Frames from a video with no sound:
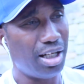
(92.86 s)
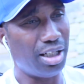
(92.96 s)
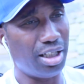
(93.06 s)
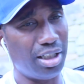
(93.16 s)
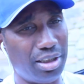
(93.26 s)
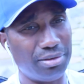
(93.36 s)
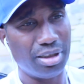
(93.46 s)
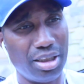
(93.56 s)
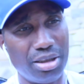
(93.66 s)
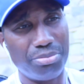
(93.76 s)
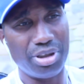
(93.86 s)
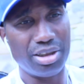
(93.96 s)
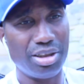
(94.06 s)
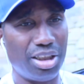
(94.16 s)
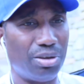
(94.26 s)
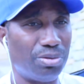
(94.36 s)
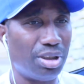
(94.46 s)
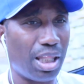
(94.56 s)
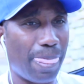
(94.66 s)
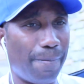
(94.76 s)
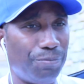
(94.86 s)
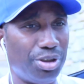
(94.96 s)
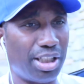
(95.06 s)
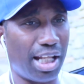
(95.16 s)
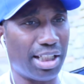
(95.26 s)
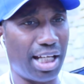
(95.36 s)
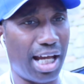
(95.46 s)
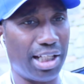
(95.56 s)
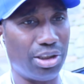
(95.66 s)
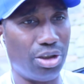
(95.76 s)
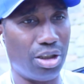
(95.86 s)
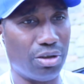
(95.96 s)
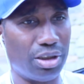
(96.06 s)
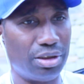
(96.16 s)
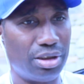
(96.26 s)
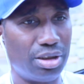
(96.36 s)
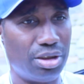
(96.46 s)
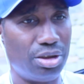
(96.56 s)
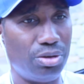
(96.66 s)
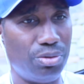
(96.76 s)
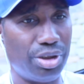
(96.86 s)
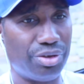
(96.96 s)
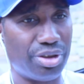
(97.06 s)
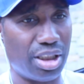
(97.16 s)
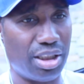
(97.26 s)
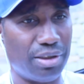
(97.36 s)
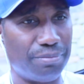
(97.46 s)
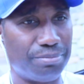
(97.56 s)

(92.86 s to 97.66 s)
Uh, mm -hmm. But you know, you got a guy in Lara who is uh,